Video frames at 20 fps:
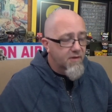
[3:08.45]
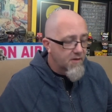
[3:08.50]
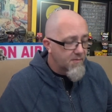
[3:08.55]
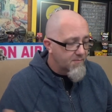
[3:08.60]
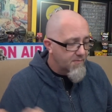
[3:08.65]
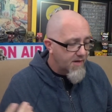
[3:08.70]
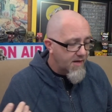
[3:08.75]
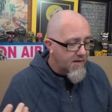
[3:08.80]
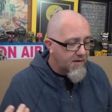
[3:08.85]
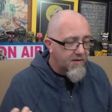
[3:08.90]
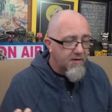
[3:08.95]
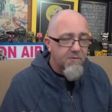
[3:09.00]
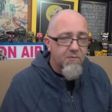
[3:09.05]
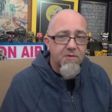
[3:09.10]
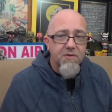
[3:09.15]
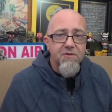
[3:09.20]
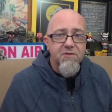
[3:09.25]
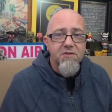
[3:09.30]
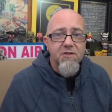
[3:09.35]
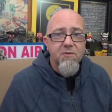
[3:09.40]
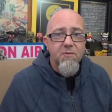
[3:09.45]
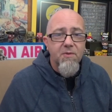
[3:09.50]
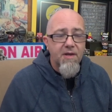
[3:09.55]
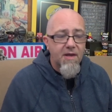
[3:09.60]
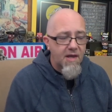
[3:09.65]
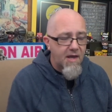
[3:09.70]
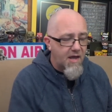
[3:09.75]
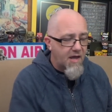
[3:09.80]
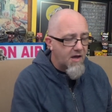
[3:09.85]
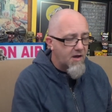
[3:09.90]
come back, and we're going to see what we
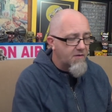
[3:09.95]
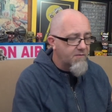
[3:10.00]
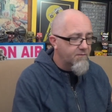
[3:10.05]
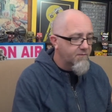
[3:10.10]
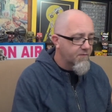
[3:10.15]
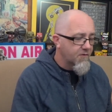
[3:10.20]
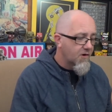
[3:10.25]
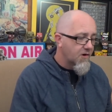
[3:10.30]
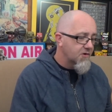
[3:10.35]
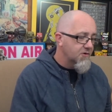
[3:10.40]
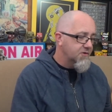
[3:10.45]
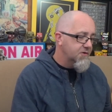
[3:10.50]
have for our